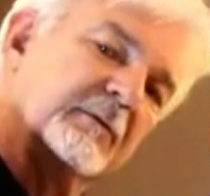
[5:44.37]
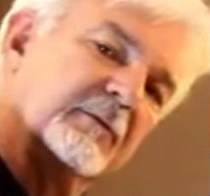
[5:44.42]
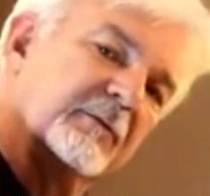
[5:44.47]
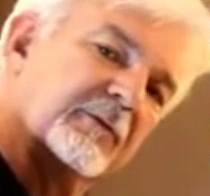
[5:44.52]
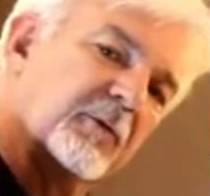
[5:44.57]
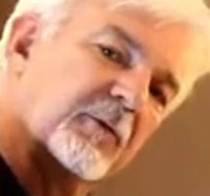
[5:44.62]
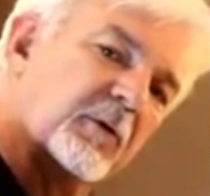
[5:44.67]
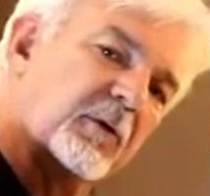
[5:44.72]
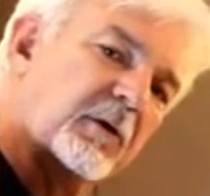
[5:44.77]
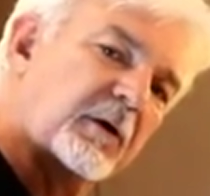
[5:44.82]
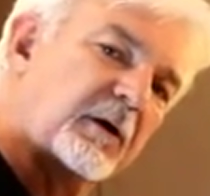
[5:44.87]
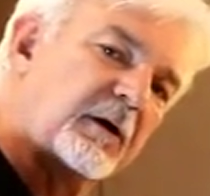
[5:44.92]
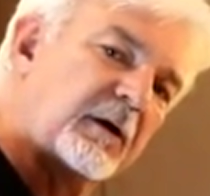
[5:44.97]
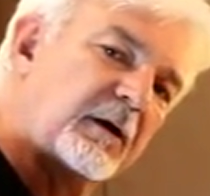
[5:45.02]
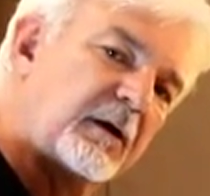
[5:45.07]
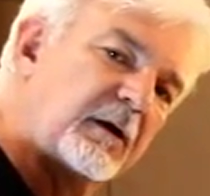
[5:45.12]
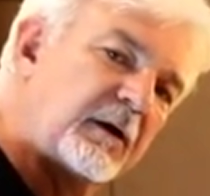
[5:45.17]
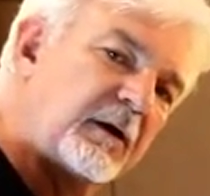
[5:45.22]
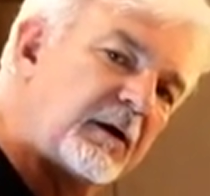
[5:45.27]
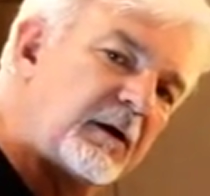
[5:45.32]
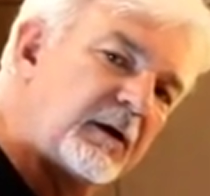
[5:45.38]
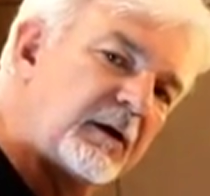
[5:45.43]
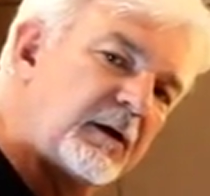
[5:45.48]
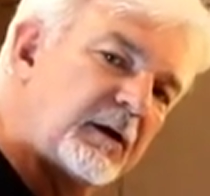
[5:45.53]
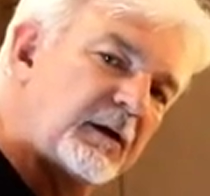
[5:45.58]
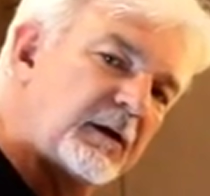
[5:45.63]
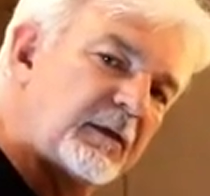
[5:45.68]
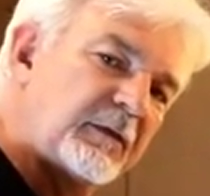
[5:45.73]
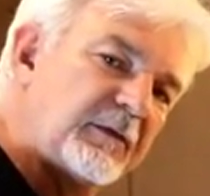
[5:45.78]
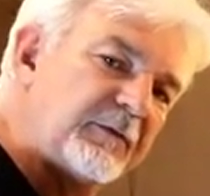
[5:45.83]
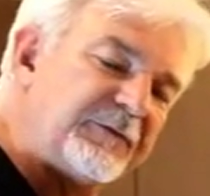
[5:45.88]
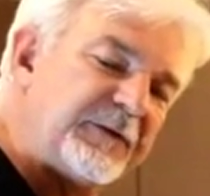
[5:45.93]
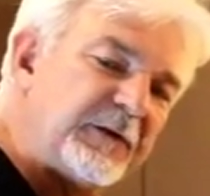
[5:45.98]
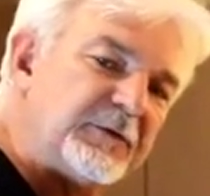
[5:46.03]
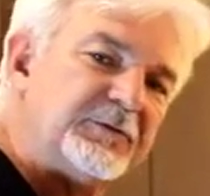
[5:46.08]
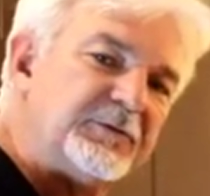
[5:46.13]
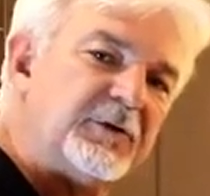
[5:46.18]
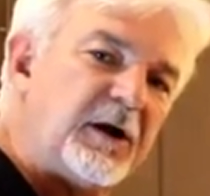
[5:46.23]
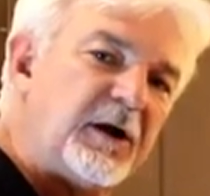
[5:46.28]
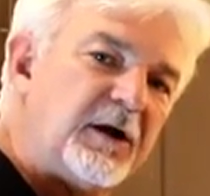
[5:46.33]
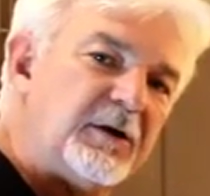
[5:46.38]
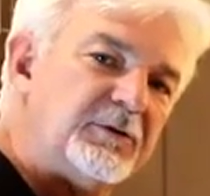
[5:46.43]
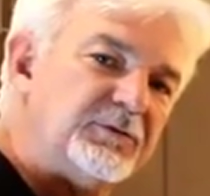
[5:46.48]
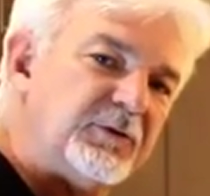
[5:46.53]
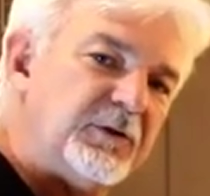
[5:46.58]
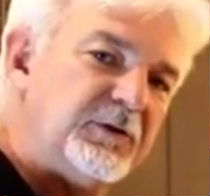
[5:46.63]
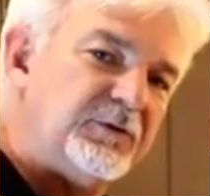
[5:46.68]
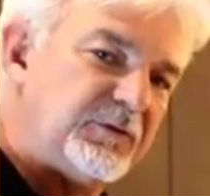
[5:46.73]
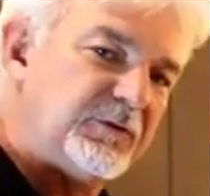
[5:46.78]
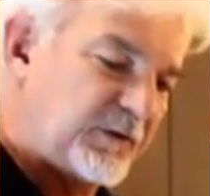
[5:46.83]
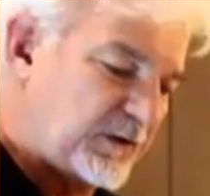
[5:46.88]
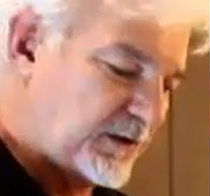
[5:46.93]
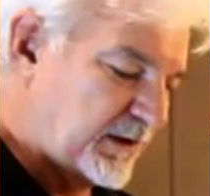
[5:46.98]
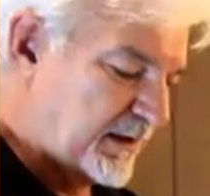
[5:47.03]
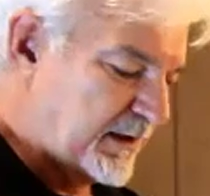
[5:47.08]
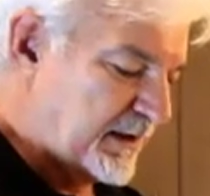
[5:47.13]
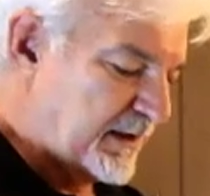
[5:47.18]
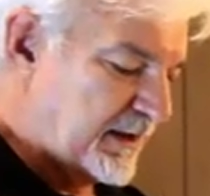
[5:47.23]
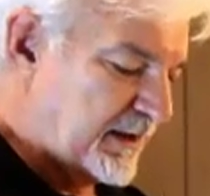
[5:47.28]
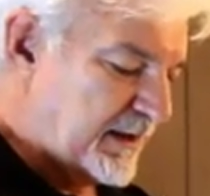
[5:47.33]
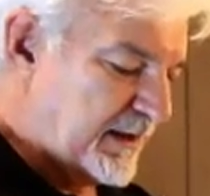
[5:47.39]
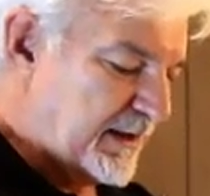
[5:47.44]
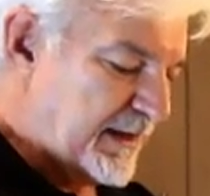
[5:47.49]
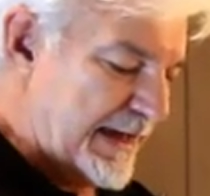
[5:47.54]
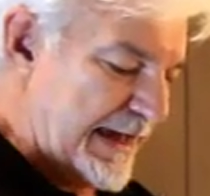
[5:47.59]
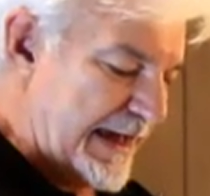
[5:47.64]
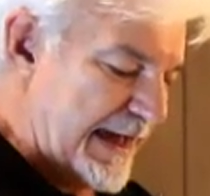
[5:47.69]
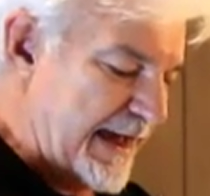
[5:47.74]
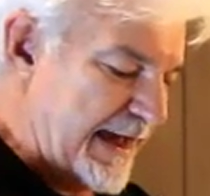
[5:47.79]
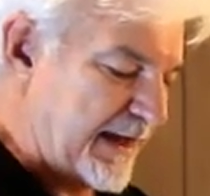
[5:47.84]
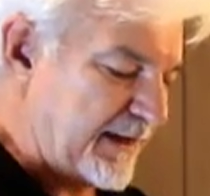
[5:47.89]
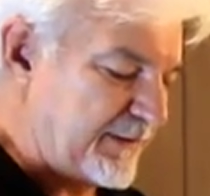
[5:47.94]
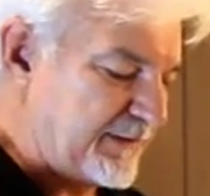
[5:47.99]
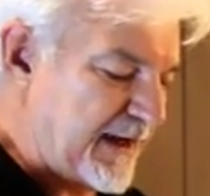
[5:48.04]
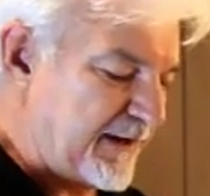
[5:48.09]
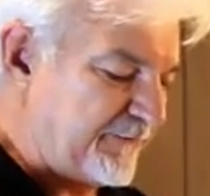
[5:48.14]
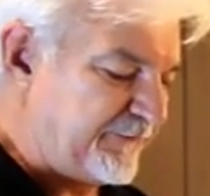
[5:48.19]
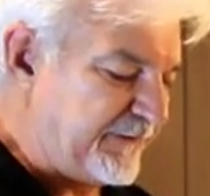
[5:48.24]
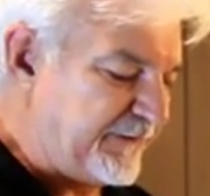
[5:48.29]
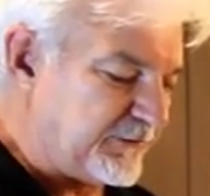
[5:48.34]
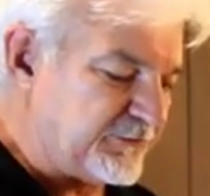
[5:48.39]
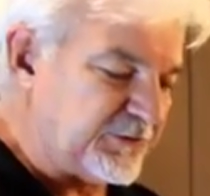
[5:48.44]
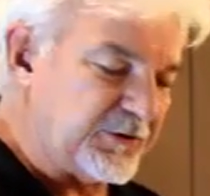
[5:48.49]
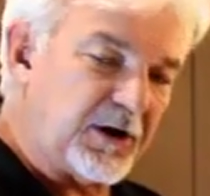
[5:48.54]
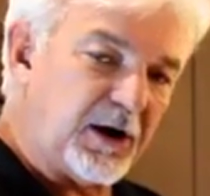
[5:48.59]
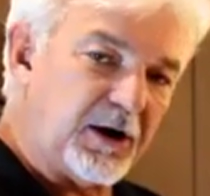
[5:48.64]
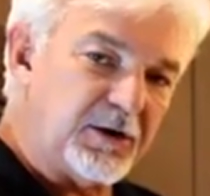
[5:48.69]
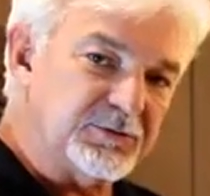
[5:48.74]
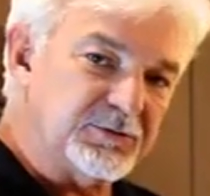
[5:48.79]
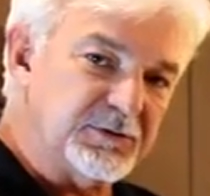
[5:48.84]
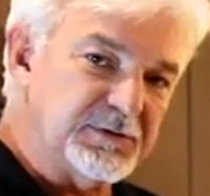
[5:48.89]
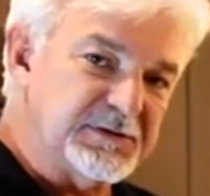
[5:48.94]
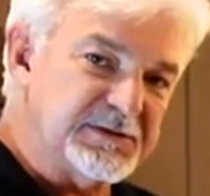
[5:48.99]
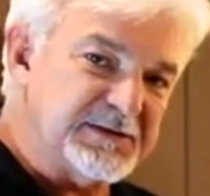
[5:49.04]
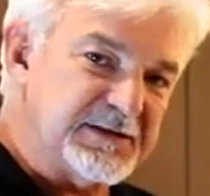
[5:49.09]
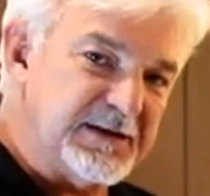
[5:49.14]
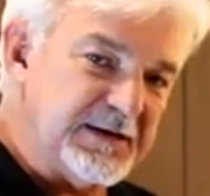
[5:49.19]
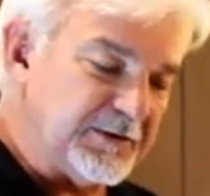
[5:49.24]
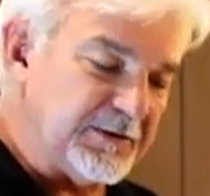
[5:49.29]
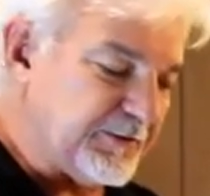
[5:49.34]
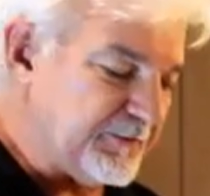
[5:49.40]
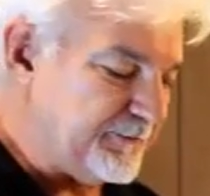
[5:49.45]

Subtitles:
for the filter cartridge and that filter cartridge seal.